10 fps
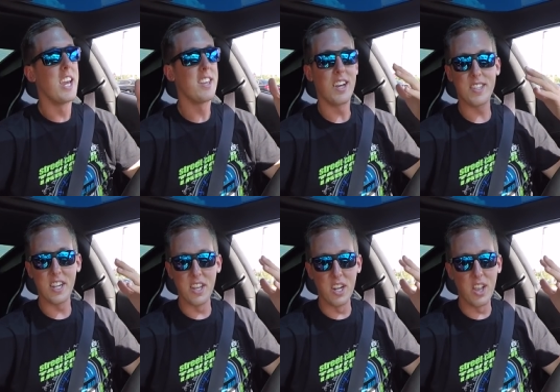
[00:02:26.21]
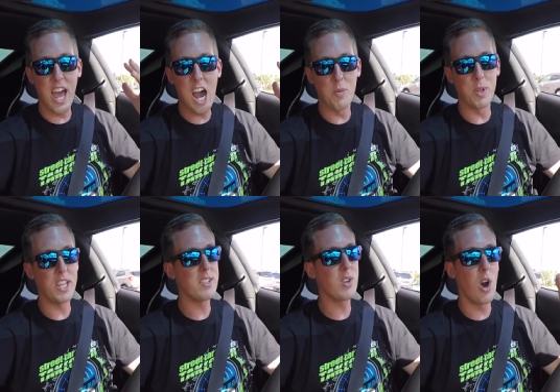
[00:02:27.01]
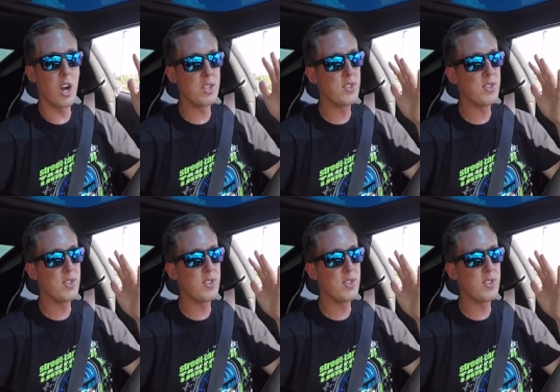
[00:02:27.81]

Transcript: It does get a little loud, but these cars